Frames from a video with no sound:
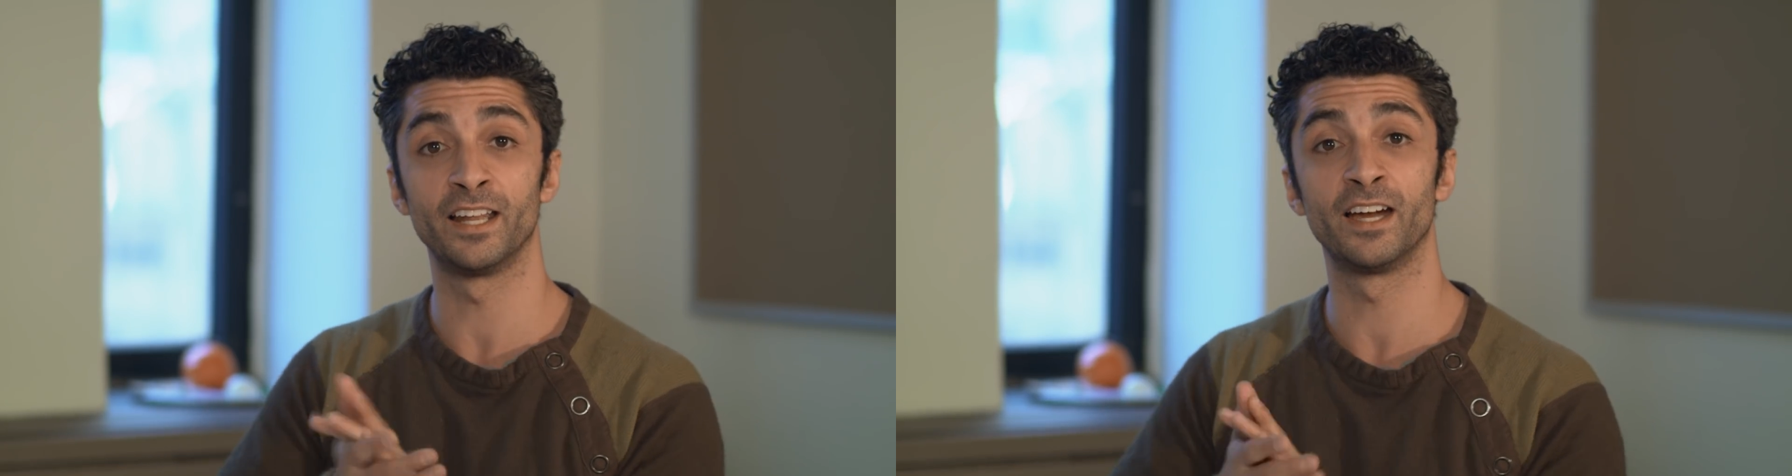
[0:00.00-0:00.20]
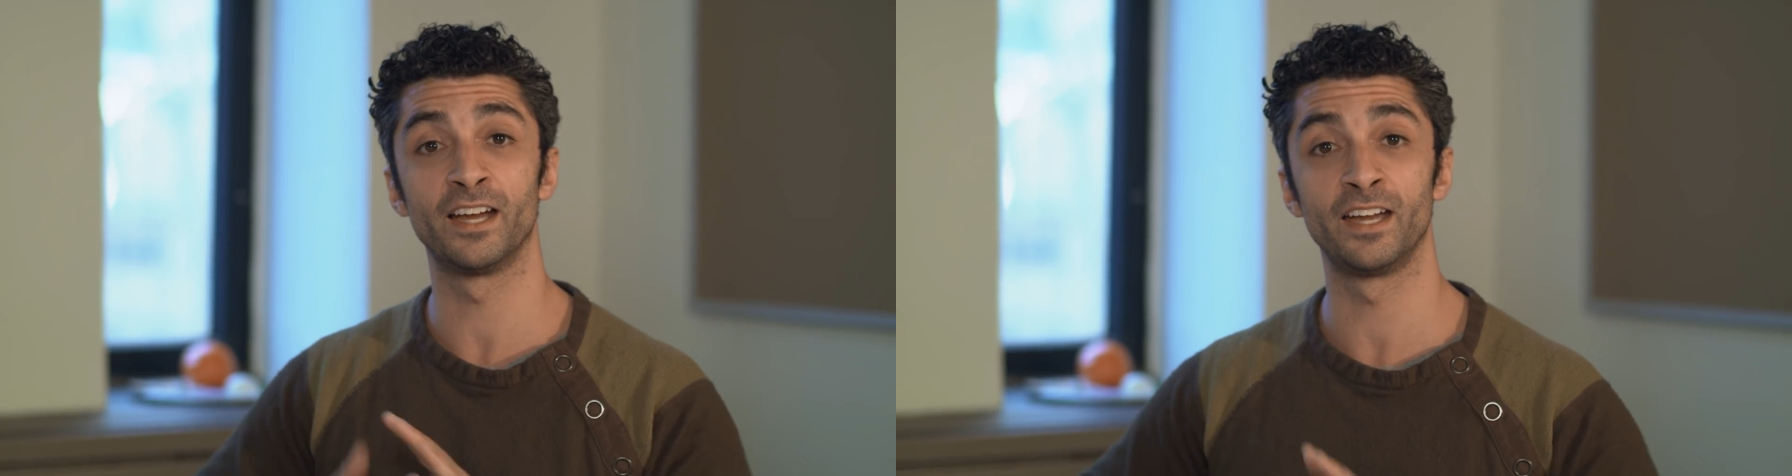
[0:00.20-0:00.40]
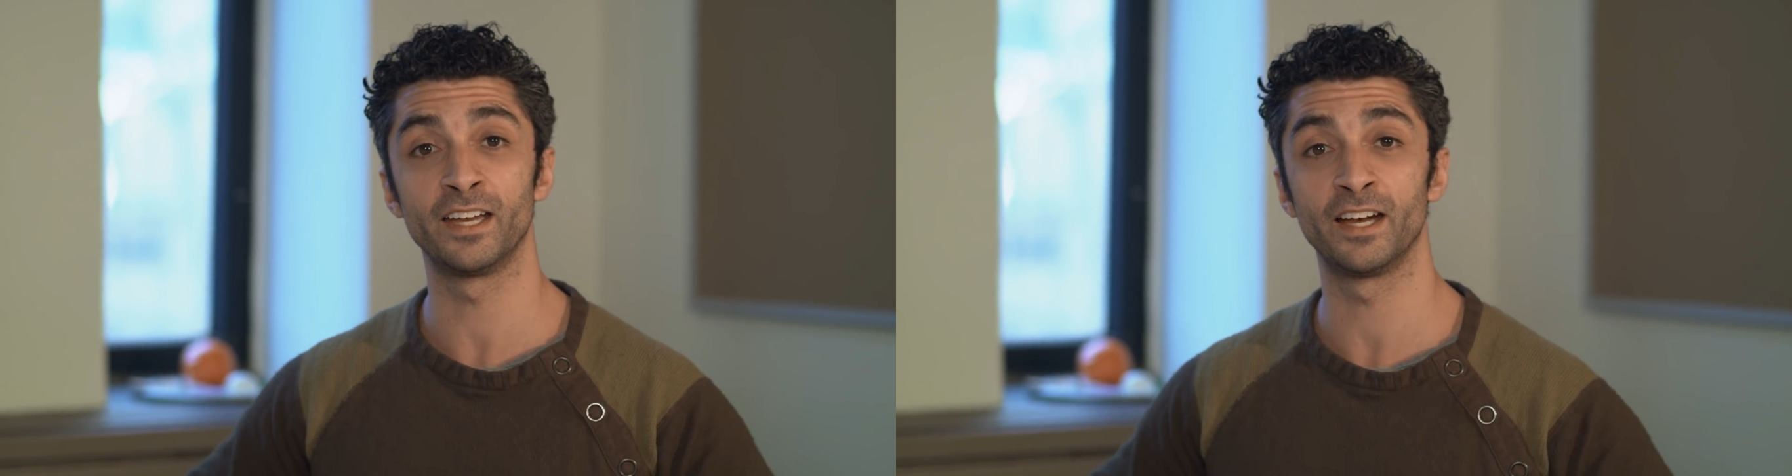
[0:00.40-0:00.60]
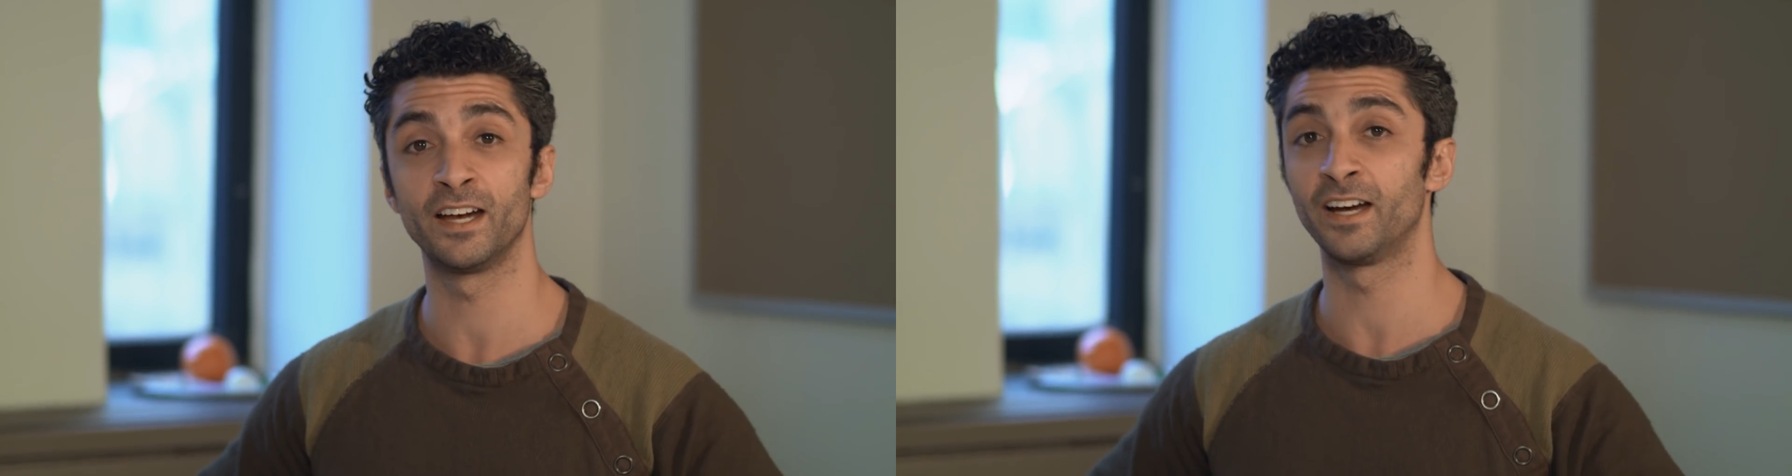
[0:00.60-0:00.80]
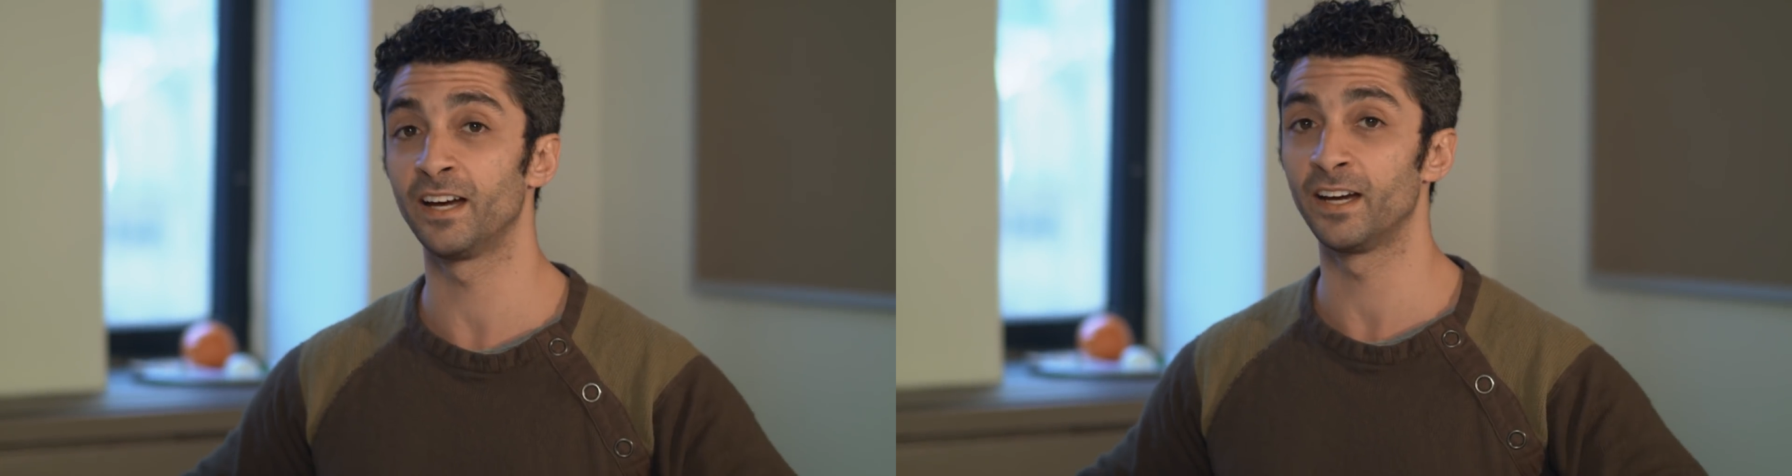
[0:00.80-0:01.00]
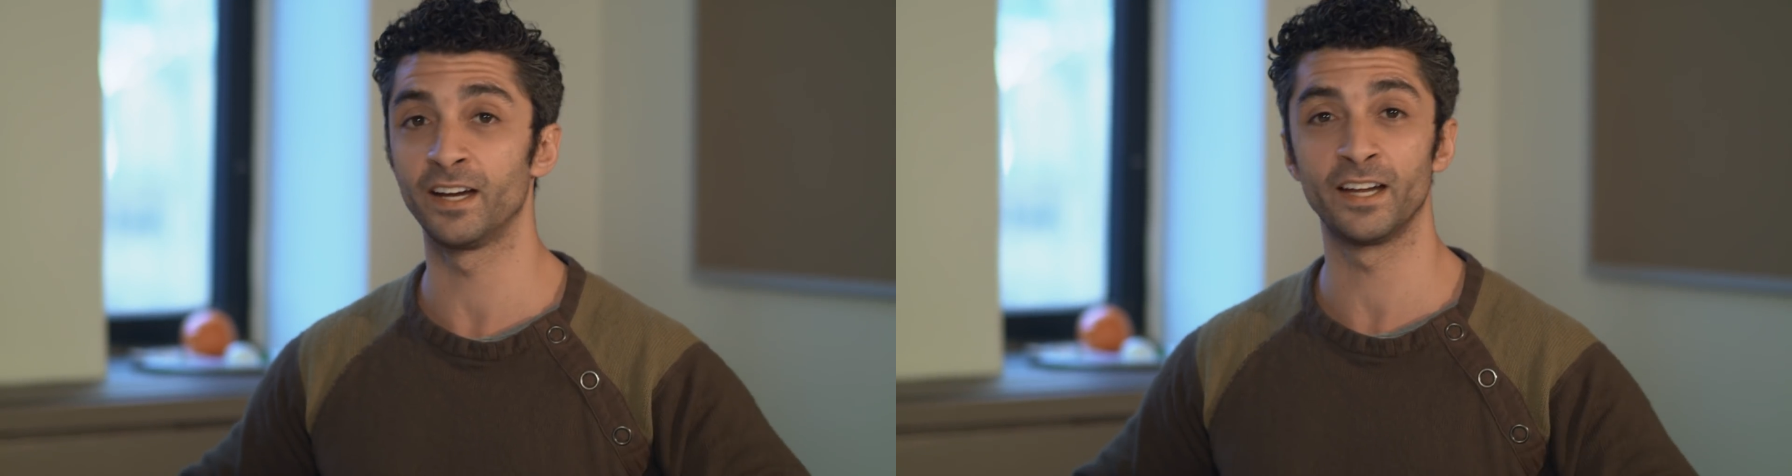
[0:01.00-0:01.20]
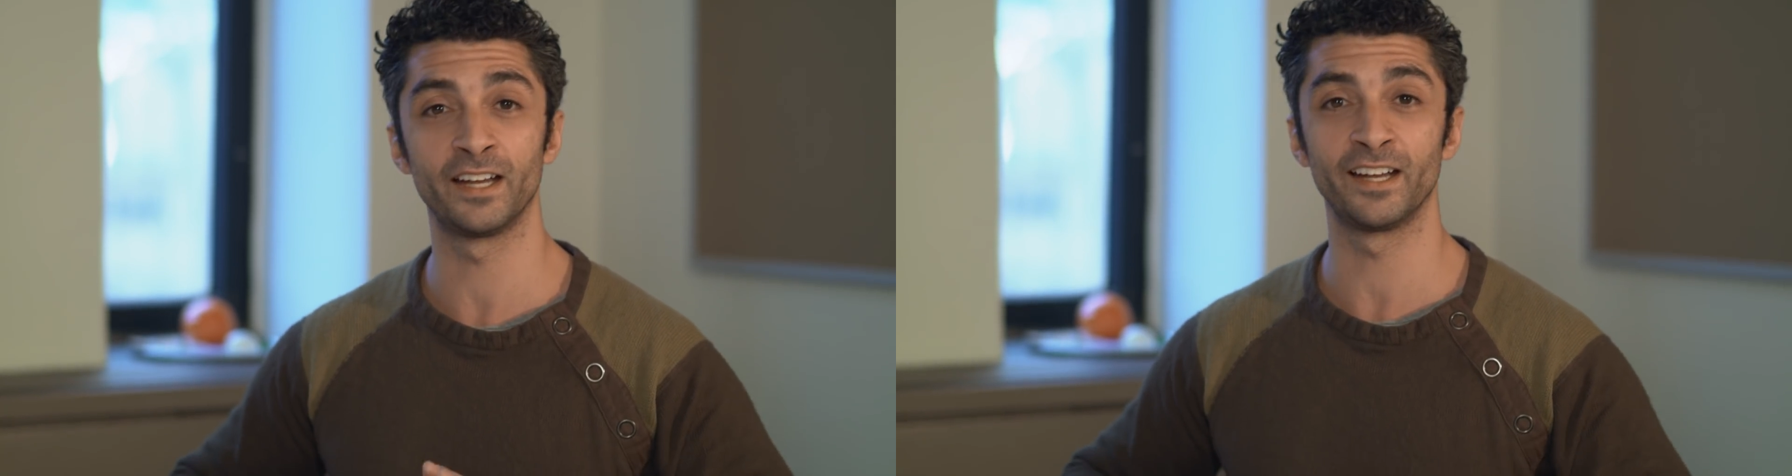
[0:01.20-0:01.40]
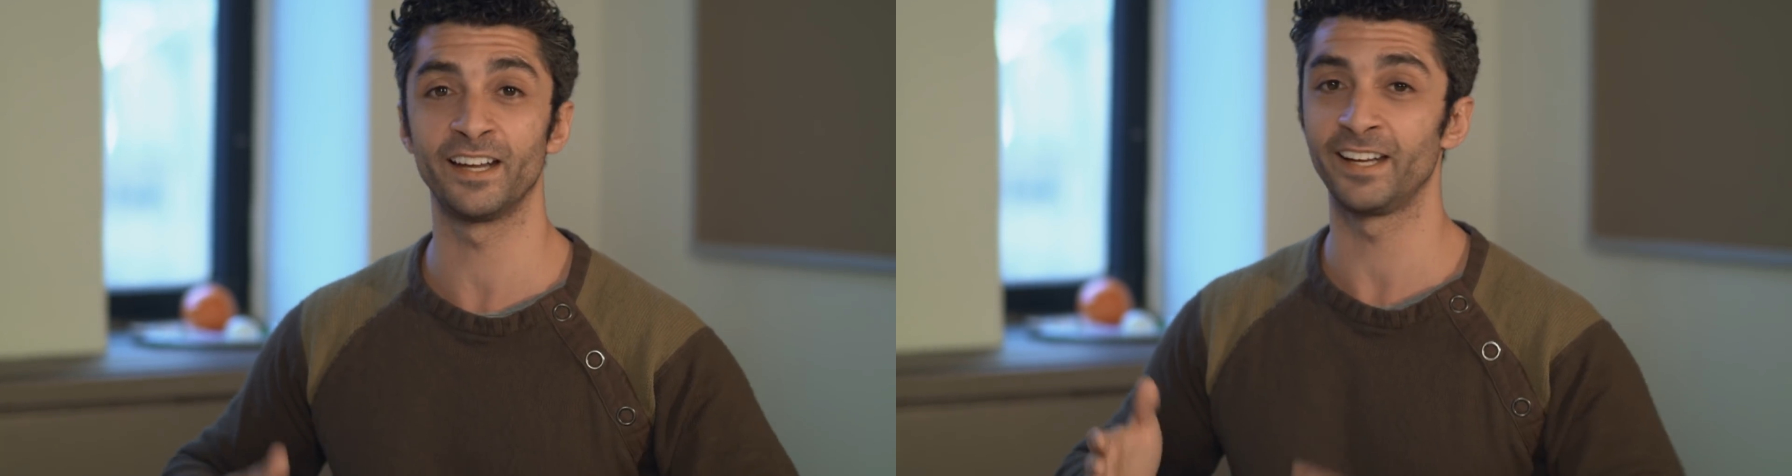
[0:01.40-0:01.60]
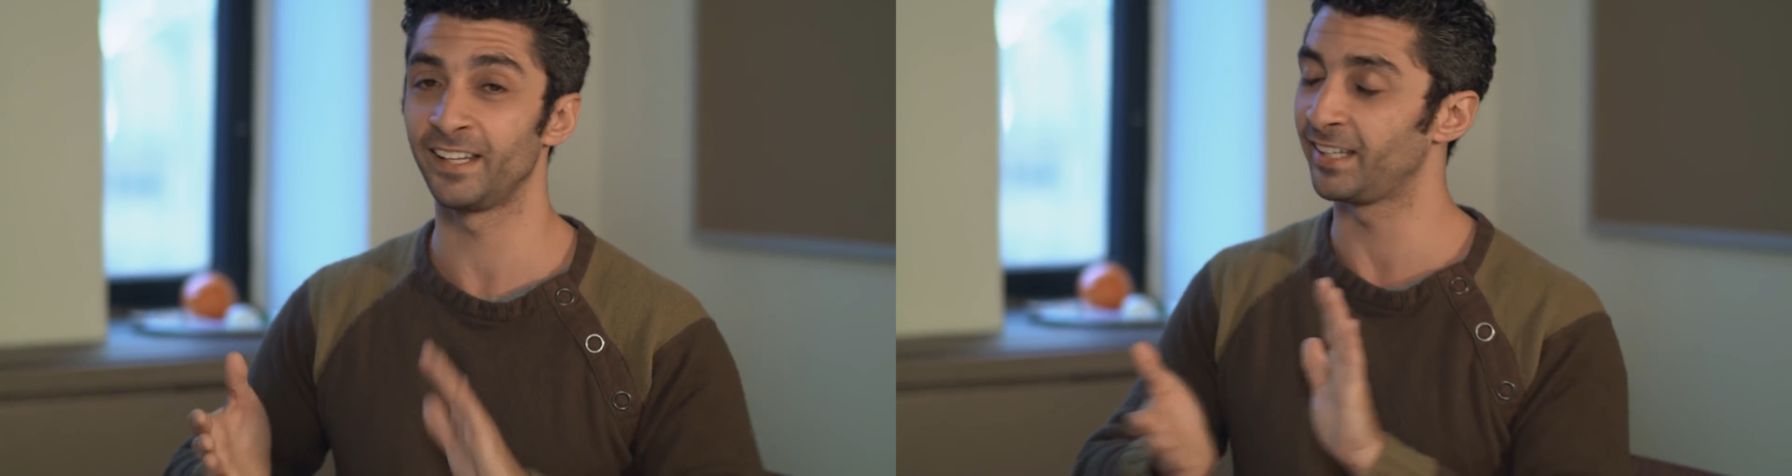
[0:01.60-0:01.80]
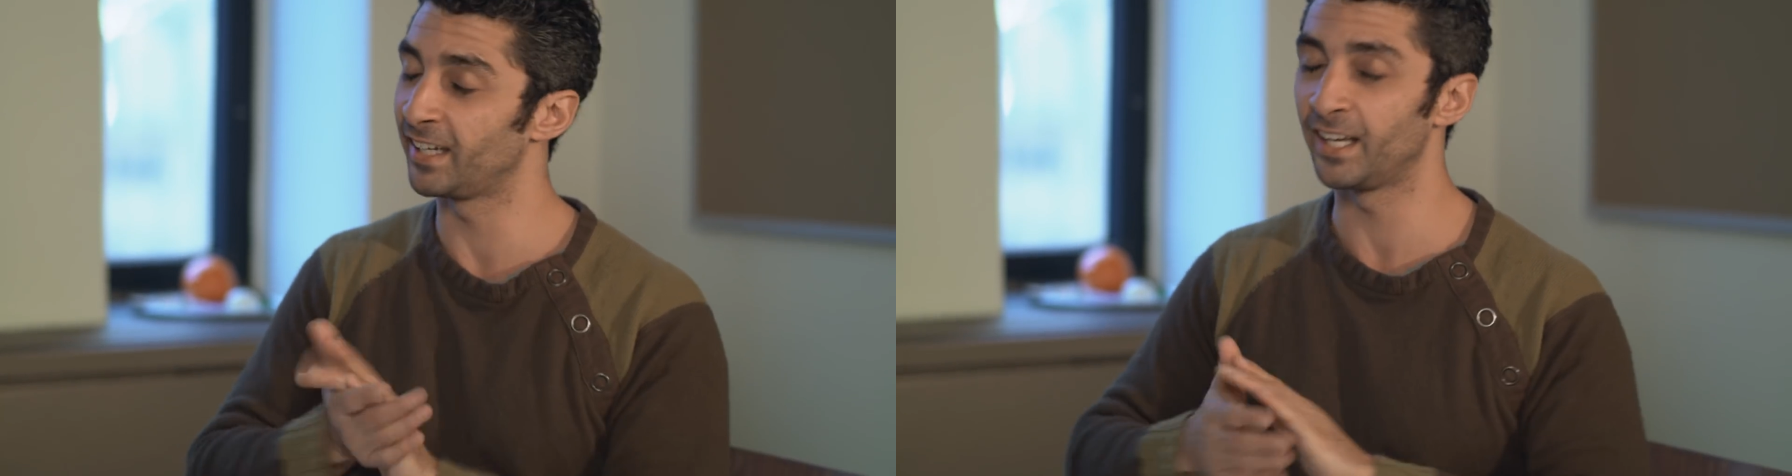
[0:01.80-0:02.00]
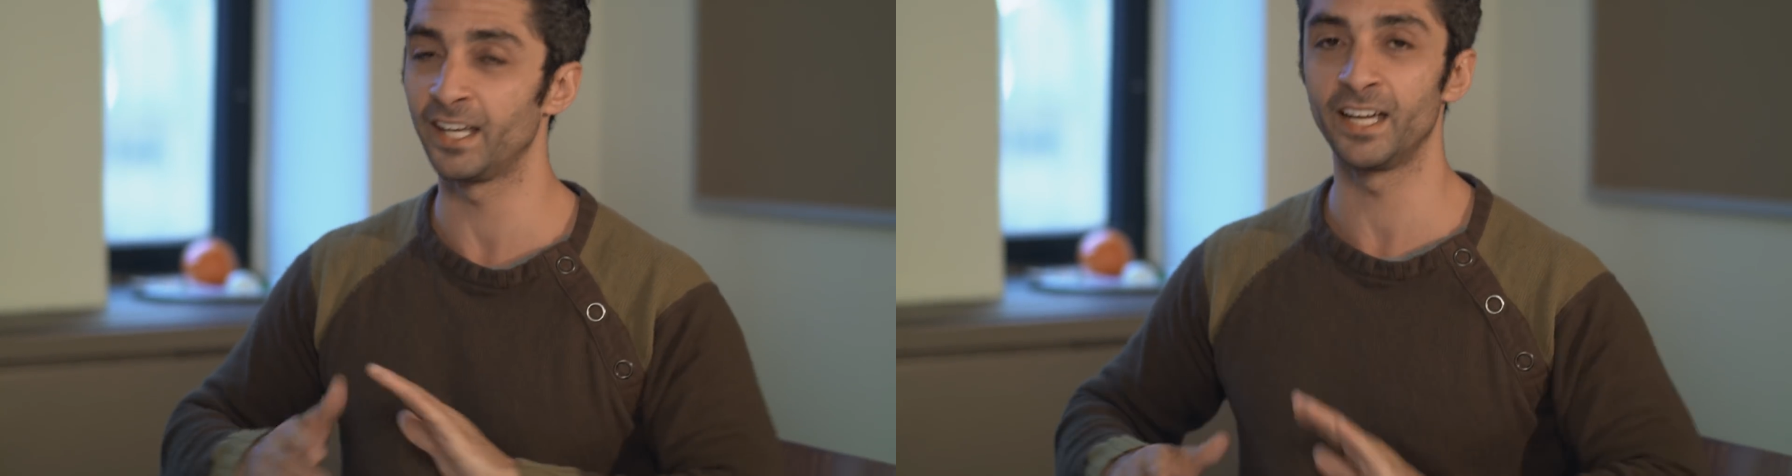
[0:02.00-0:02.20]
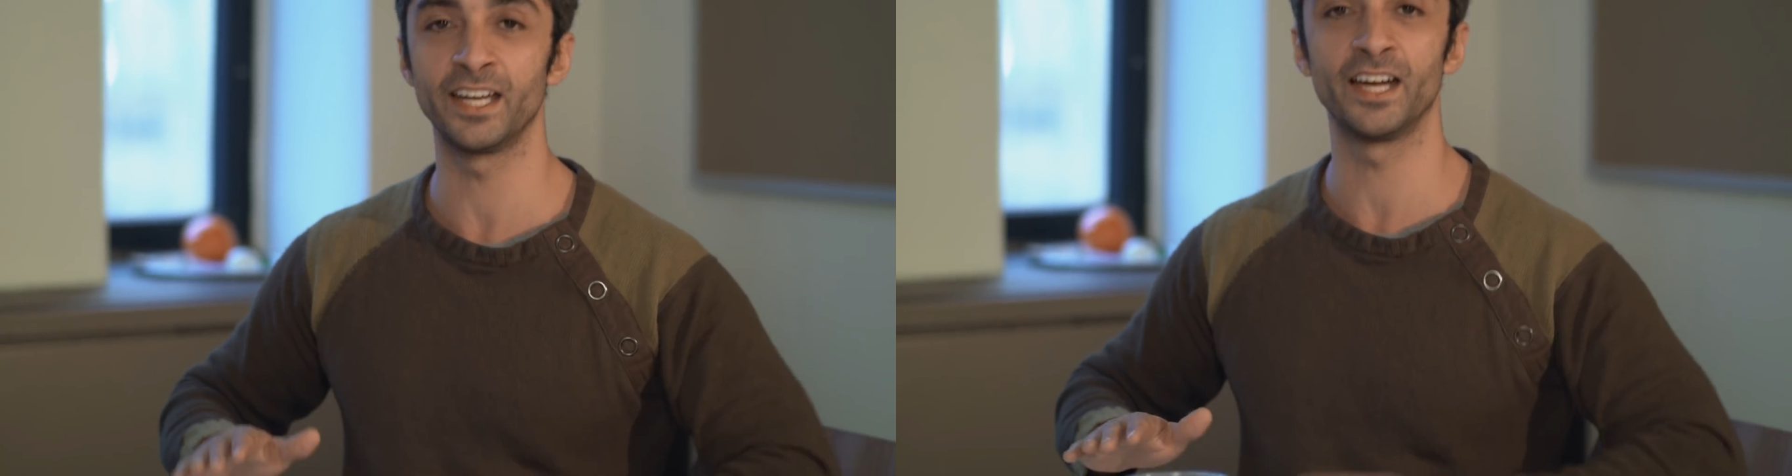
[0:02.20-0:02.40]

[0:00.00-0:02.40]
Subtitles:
la ya, ya la